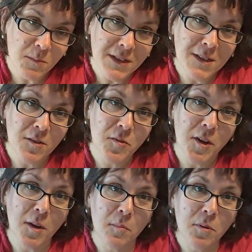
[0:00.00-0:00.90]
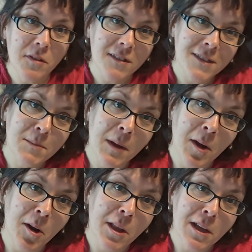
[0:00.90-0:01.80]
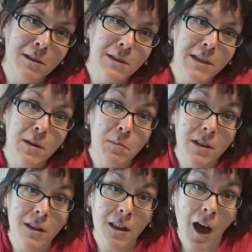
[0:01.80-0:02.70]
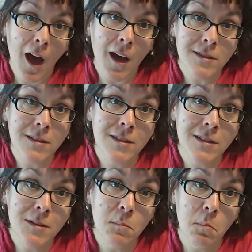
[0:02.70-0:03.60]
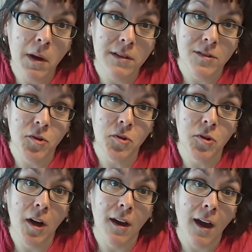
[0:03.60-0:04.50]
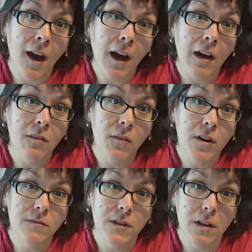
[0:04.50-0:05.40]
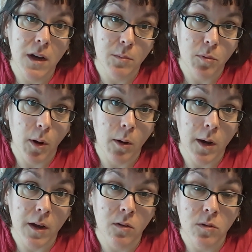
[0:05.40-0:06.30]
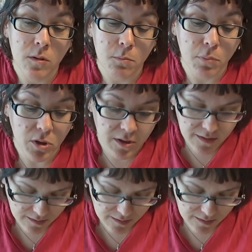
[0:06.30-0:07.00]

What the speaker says: myself when I put this in my cart that it was going to be the last puzzle I have of a library or books